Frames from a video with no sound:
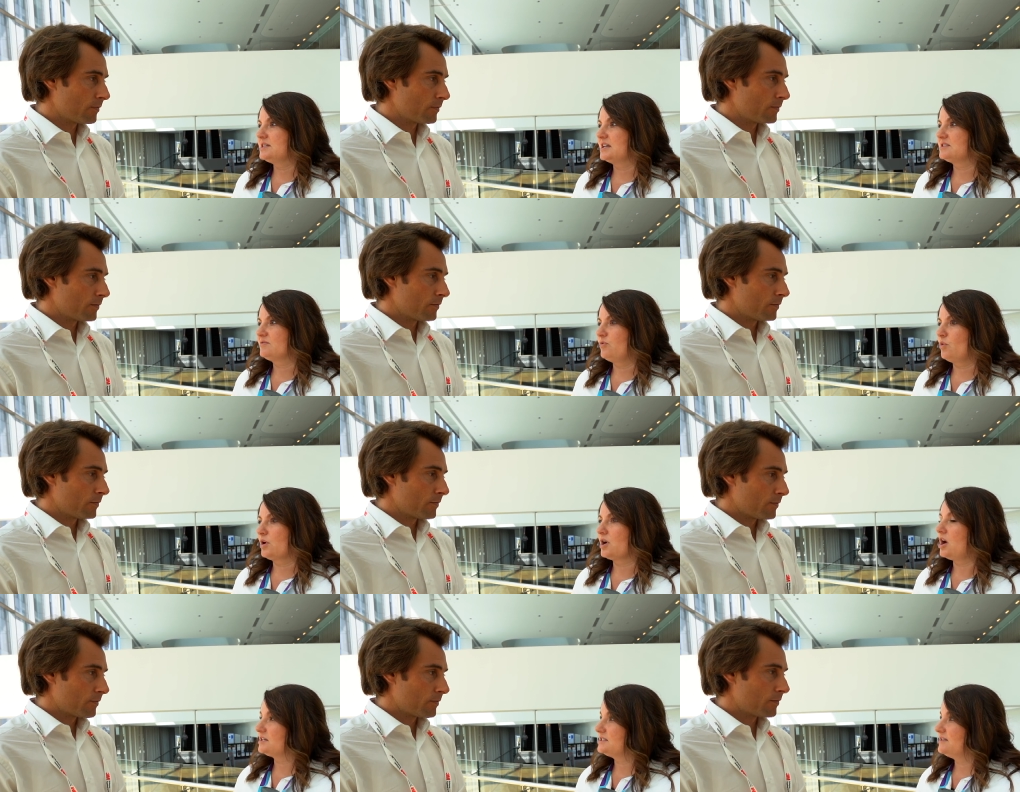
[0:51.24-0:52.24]
Speaker 1: tests for
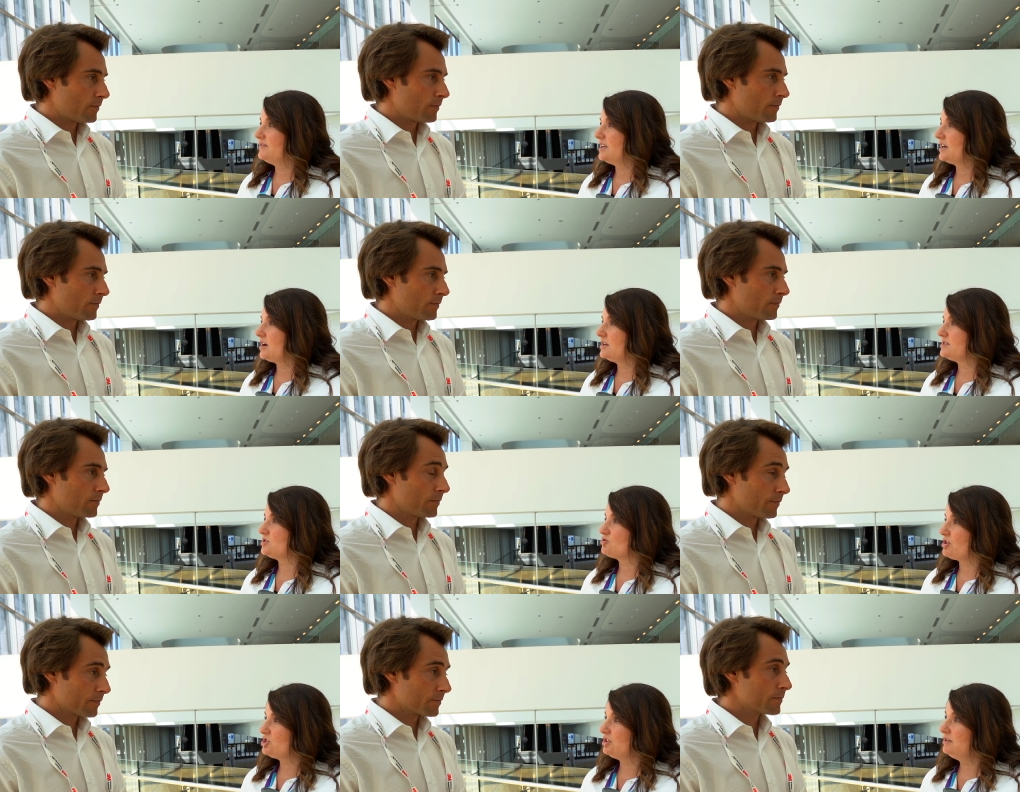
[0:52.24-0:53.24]
conductivity and
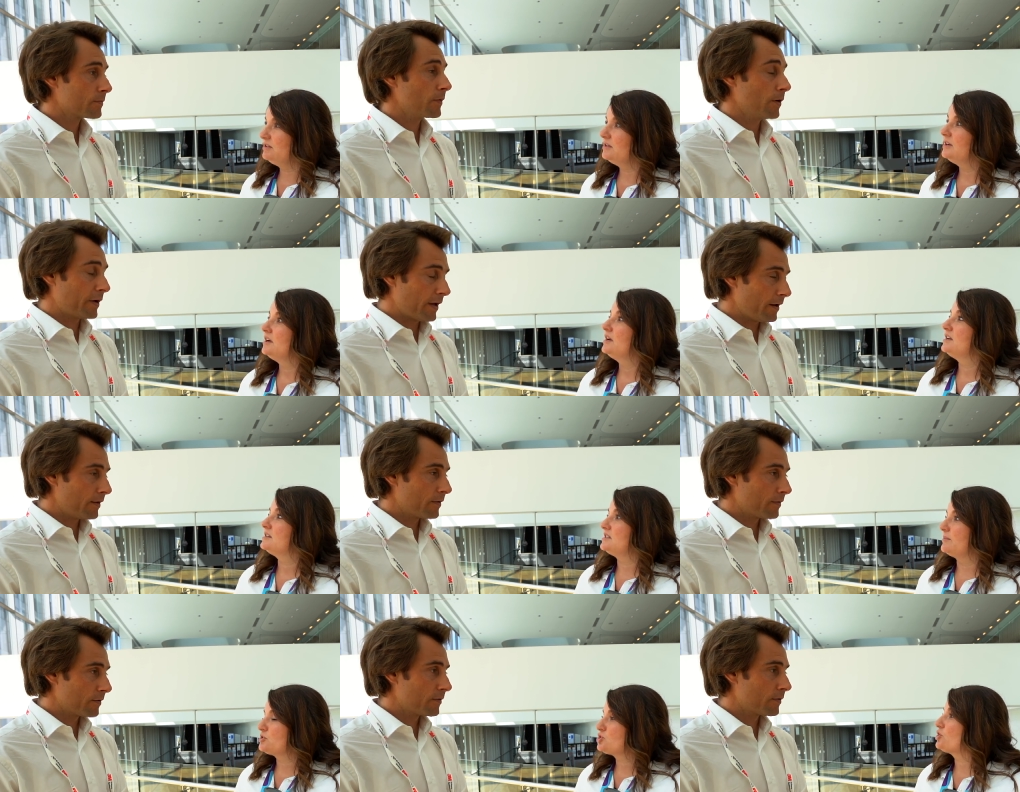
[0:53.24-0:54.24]
concentration, okay.
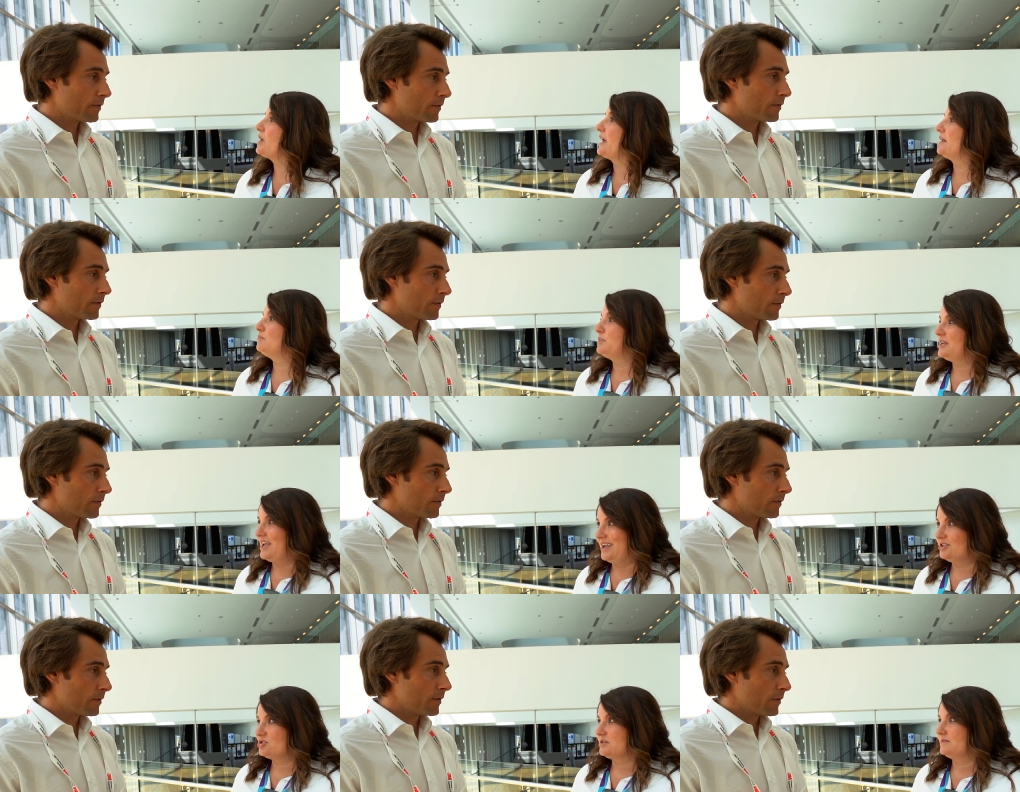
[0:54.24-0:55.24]
temperature and
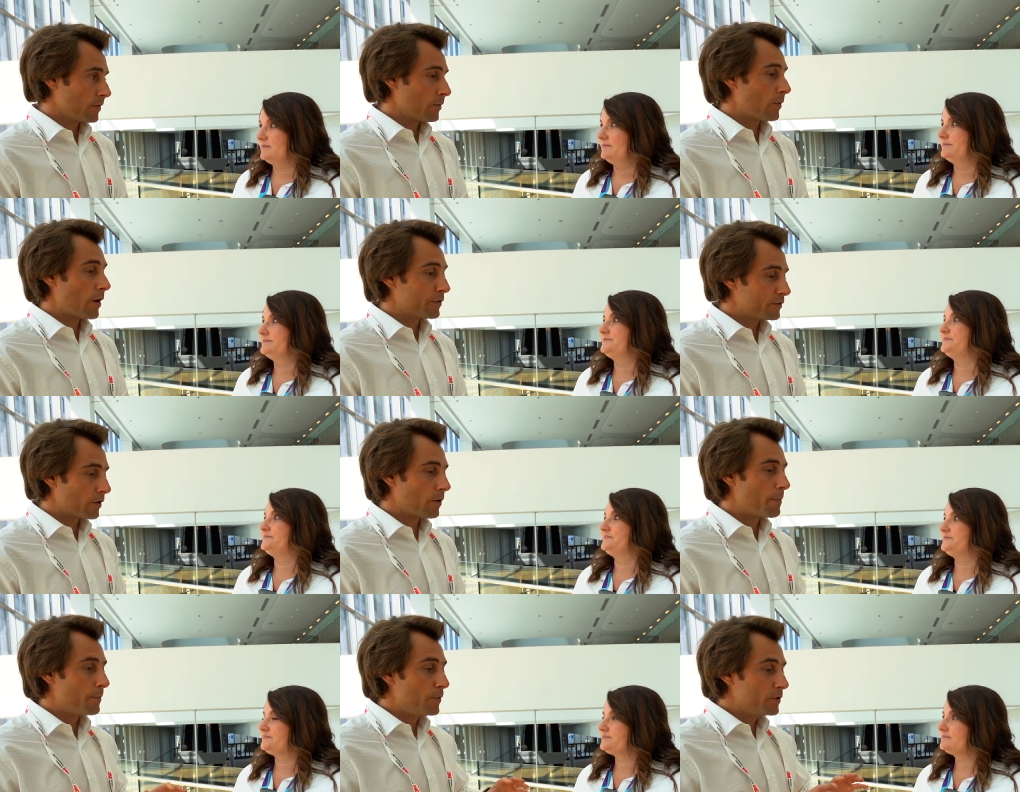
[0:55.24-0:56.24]
pH.
Speaker 2: Wow, so
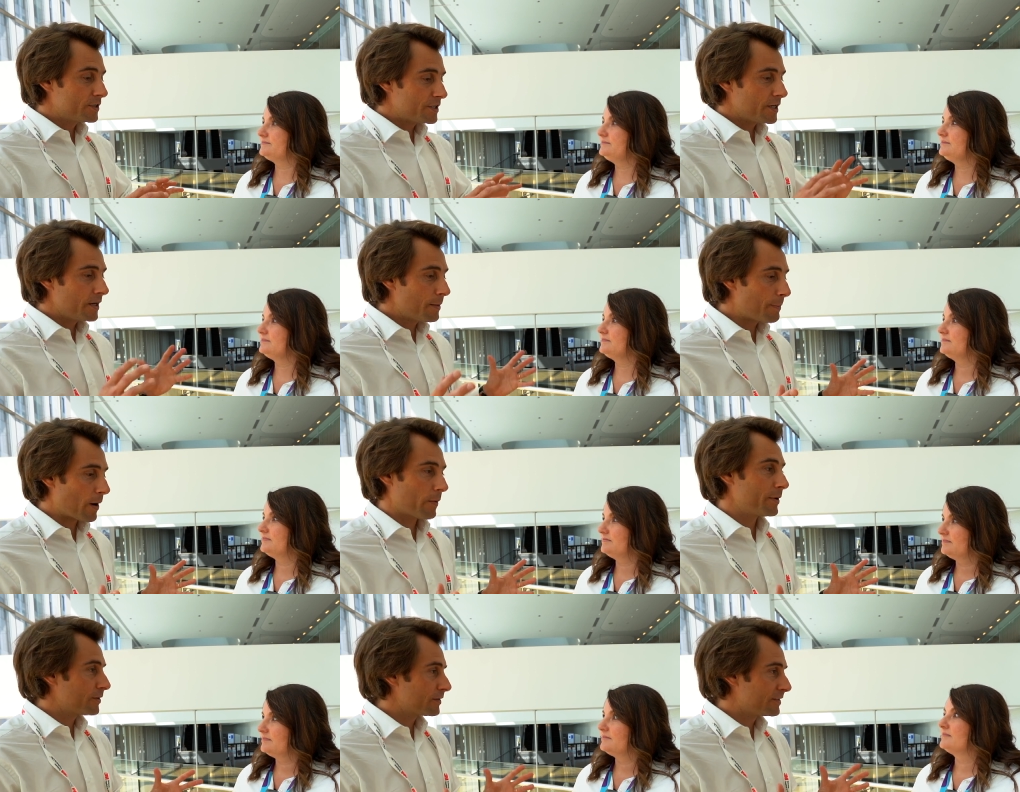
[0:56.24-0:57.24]

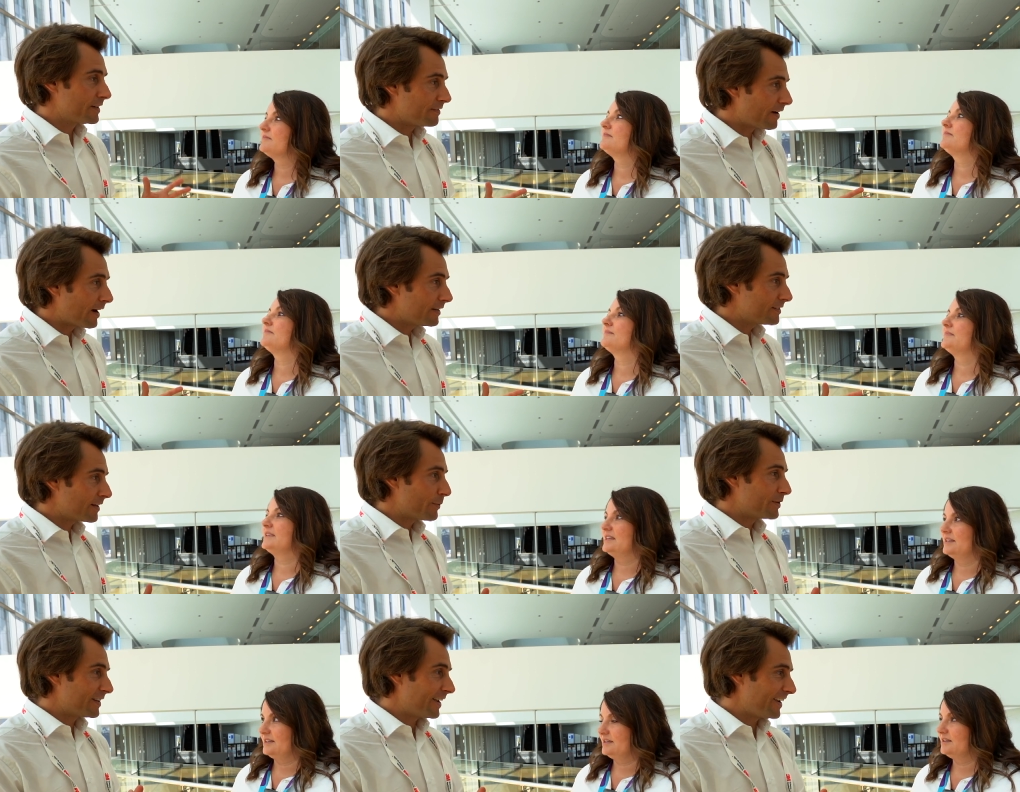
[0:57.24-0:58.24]
multi-parameter device, I
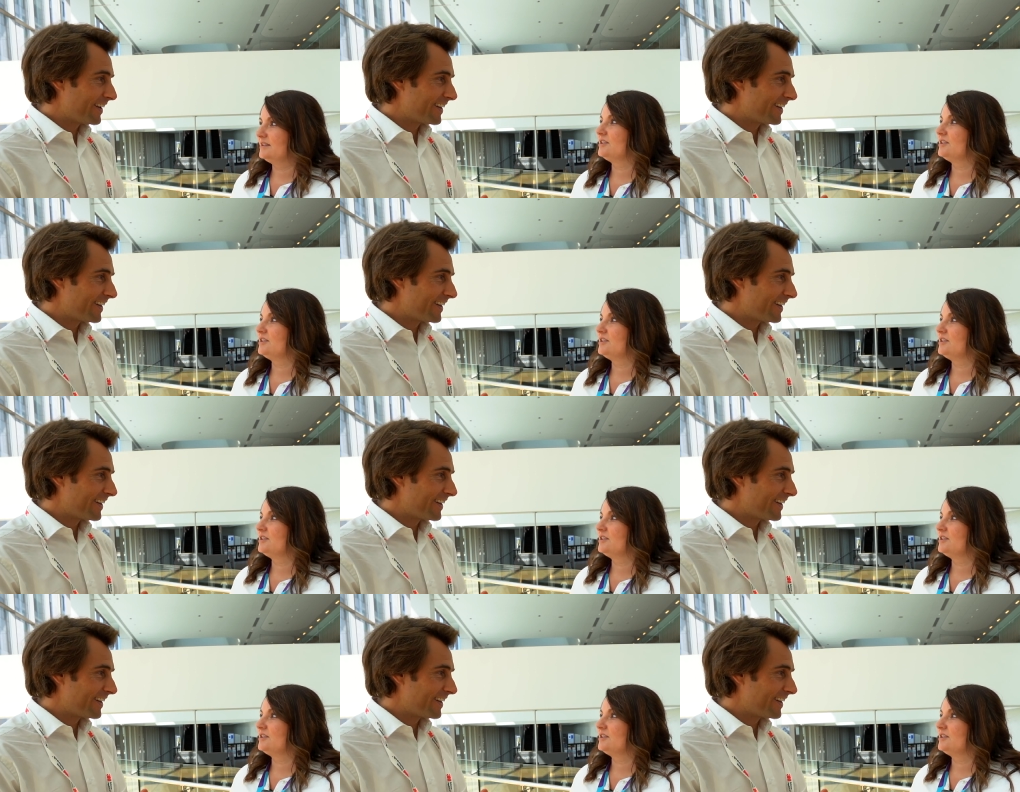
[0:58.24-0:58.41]
would say.